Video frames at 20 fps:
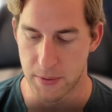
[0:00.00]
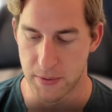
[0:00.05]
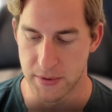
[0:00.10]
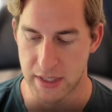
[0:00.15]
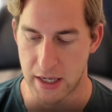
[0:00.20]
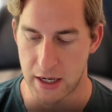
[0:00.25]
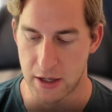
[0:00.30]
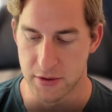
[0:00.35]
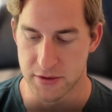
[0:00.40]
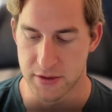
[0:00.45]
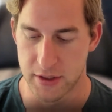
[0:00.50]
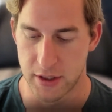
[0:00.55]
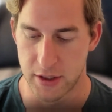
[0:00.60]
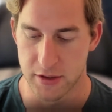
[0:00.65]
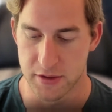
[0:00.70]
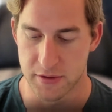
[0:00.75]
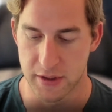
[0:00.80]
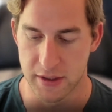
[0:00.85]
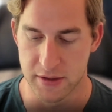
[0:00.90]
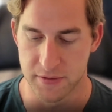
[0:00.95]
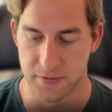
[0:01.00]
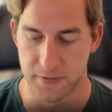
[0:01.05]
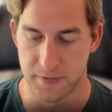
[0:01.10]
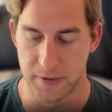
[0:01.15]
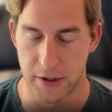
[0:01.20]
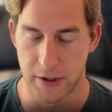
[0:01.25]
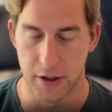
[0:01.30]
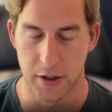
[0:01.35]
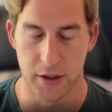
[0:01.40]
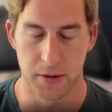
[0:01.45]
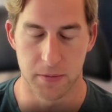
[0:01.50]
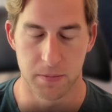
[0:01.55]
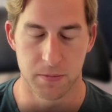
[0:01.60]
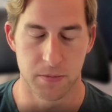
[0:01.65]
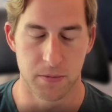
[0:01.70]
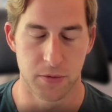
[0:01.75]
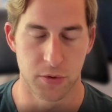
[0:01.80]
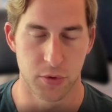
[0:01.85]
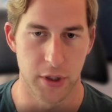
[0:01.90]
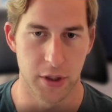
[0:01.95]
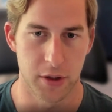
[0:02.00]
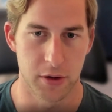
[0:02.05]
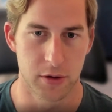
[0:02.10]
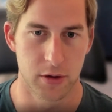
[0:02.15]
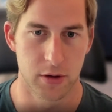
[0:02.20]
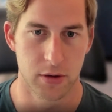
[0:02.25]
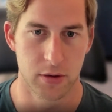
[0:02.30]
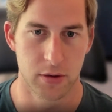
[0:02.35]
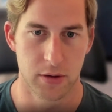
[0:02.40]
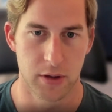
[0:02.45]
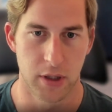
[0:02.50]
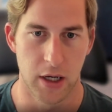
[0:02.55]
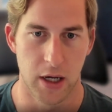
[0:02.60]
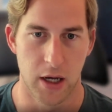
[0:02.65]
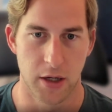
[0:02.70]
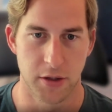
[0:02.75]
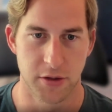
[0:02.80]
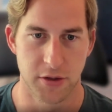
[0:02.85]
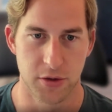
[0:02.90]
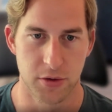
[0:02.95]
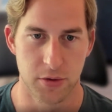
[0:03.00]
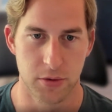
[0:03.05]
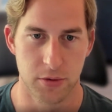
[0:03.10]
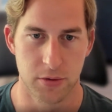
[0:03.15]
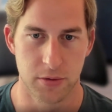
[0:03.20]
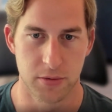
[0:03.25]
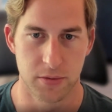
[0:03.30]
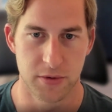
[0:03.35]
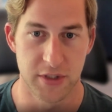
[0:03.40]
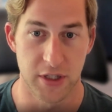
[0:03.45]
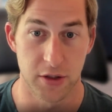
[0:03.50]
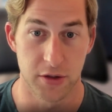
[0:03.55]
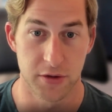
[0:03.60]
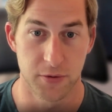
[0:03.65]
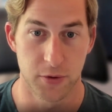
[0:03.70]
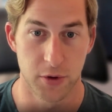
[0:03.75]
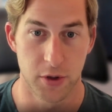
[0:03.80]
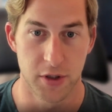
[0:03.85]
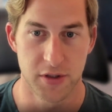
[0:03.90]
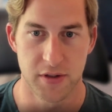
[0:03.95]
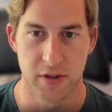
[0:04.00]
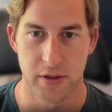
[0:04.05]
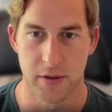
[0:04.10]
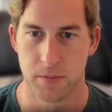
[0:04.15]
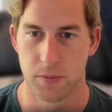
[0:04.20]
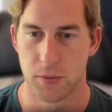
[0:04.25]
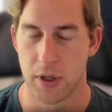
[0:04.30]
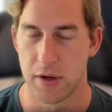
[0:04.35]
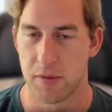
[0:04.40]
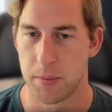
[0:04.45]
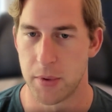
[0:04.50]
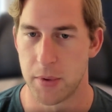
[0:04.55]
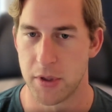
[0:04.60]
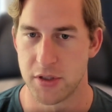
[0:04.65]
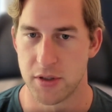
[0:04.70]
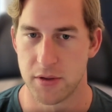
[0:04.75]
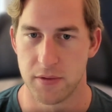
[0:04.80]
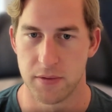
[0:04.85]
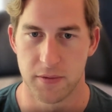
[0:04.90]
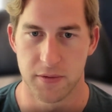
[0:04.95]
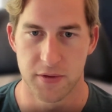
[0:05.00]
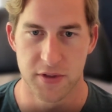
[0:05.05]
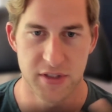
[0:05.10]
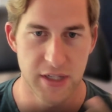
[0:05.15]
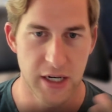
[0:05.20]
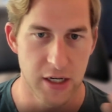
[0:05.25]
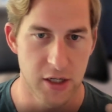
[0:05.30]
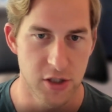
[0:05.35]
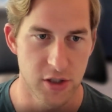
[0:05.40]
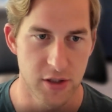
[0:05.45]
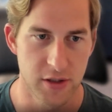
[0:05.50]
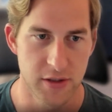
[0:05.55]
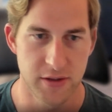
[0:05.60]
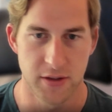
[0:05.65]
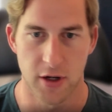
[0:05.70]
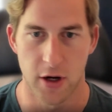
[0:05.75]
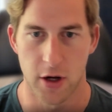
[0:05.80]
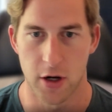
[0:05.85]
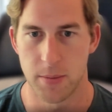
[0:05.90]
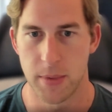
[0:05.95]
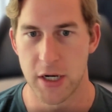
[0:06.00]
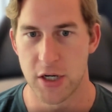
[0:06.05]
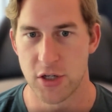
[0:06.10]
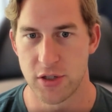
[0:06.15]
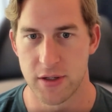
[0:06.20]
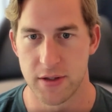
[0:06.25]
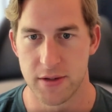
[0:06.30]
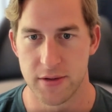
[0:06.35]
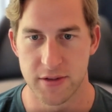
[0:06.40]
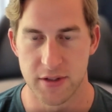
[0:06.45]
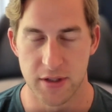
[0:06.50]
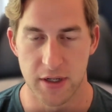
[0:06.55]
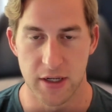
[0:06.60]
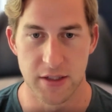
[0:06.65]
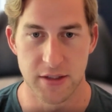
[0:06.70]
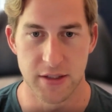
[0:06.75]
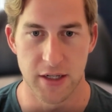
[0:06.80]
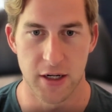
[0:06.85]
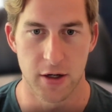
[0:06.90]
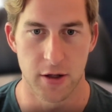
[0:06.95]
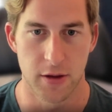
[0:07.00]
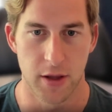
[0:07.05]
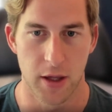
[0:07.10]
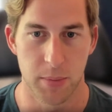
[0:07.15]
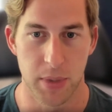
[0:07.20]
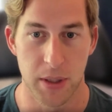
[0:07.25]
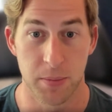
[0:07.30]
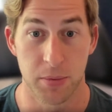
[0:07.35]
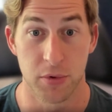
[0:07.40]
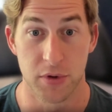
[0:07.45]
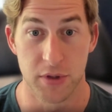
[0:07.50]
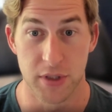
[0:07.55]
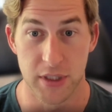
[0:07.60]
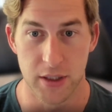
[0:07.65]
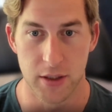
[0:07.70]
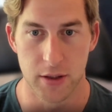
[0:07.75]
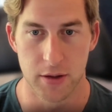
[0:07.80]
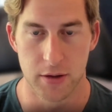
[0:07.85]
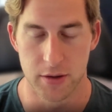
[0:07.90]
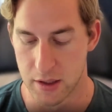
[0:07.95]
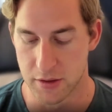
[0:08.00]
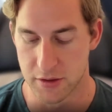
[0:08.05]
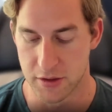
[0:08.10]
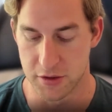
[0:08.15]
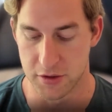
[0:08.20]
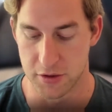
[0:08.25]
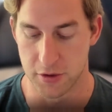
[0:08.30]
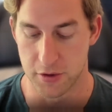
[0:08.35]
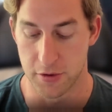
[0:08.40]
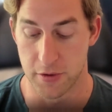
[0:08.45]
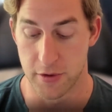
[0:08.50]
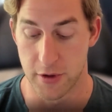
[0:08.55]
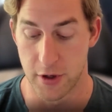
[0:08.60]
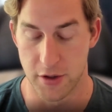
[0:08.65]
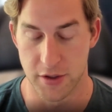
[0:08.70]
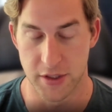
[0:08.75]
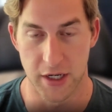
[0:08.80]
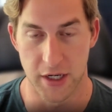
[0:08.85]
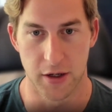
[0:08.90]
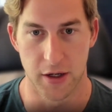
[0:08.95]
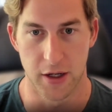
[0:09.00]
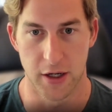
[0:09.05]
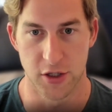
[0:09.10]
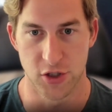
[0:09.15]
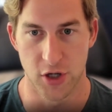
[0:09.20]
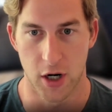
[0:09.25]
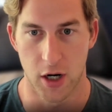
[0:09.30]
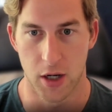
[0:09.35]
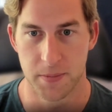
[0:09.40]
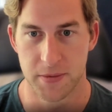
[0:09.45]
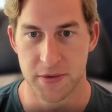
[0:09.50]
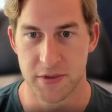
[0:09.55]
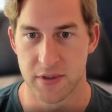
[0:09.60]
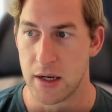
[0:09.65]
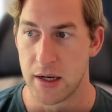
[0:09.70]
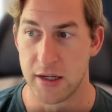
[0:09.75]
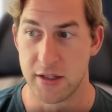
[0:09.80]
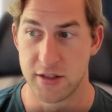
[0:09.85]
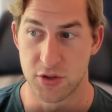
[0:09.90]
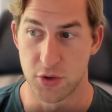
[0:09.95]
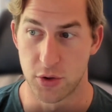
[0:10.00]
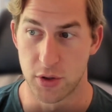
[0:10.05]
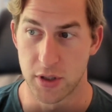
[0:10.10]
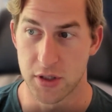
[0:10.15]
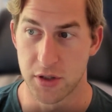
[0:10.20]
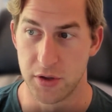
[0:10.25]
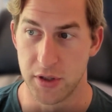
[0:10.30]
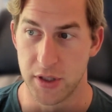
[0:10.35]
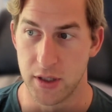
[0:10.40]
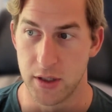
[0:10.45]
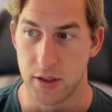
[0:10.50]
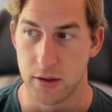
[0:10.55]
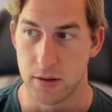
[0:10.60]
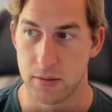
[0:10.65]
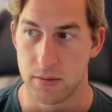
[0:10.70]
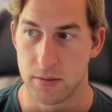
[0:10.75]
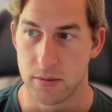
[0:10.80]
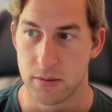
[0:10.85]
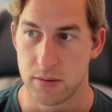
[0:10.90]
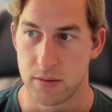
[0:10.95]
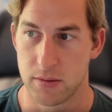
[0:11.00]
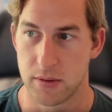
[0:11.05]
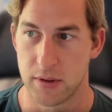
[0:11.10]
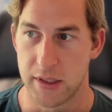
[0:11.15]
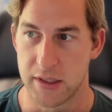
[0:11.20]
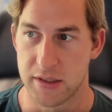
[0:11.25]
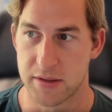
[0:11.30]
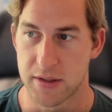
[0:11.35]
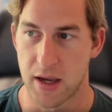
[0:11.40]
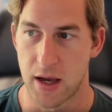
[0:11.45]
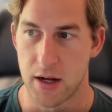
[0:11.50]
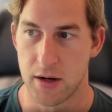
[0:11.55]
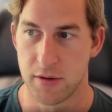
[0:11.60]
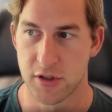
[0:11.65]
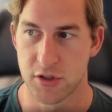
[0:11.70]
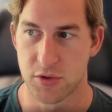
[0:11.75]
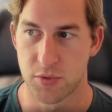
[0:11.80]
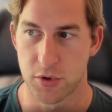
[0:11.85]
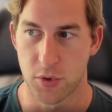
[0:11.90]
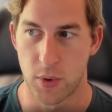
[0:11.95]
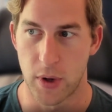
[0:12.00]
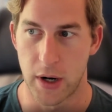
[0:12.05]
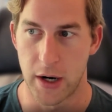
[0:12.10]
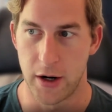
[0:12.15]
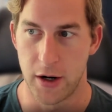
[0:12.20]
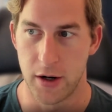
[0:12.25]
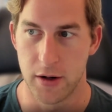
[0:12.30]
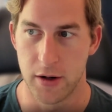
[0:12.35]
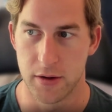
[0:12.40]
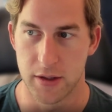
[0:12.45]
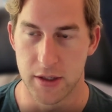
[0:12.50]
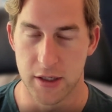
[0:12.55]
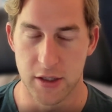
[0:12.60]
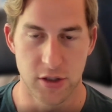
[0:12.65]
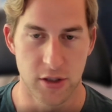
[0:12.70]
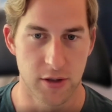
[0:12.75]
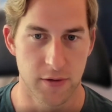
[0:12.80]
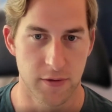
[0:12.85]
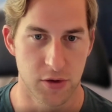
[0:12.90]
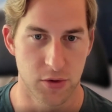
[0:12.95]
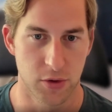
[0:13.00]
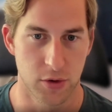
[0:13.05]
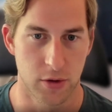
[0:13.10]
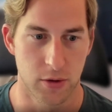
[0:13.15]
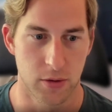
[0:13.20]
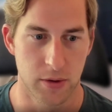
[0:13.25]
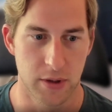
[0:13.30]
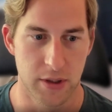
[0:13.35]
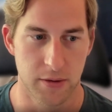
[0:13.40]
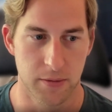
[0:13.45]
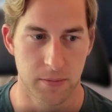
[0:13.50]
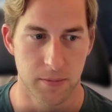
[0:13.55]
that was housed there is very critical to Salesforce. And we have a bunch of stages and automations and data that people need to do their day-to-day jobs. Historically, it's kind of just required each individual